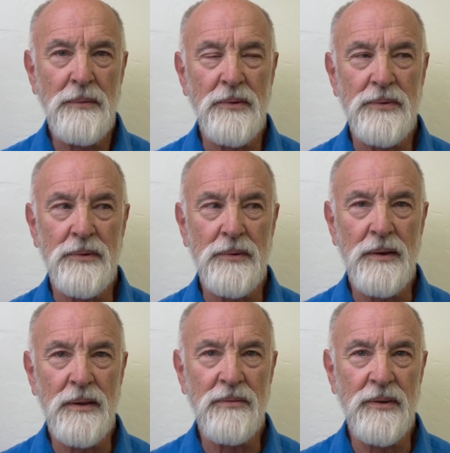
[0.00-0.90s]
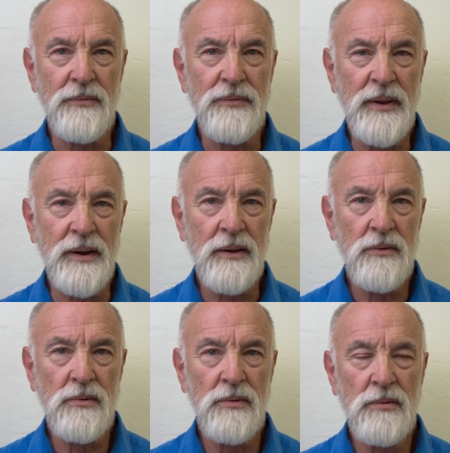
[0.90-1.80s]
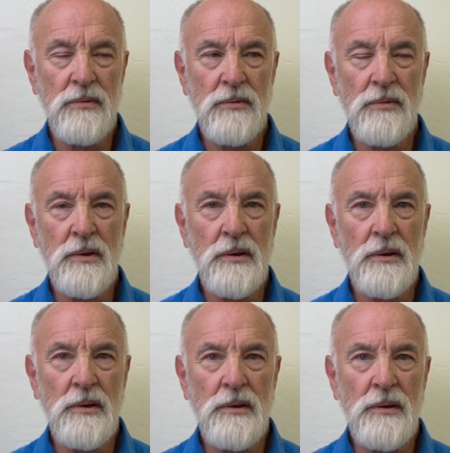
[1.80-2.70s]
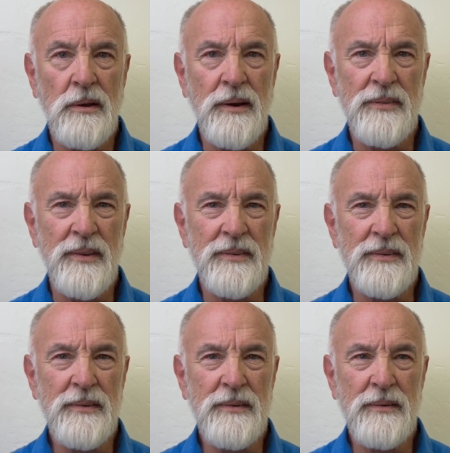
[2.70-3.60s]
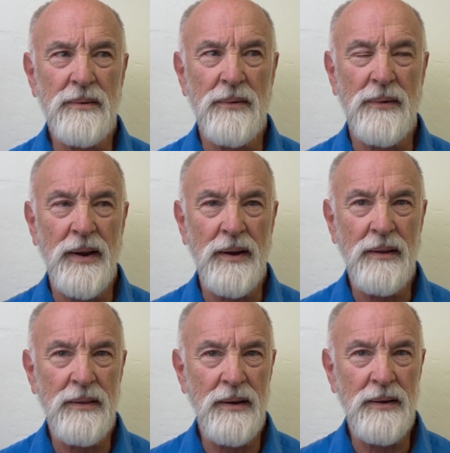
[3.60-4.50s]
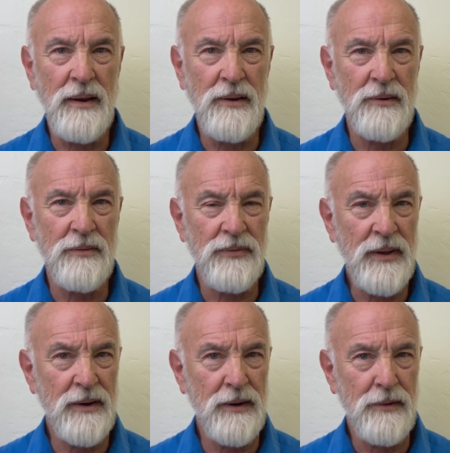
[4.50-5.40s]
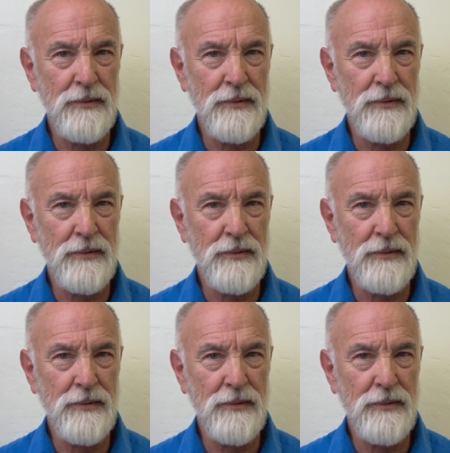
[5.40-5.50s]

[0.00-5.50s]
He says, I live in Phoenix. And I says, why didn't they take you to Phoenix?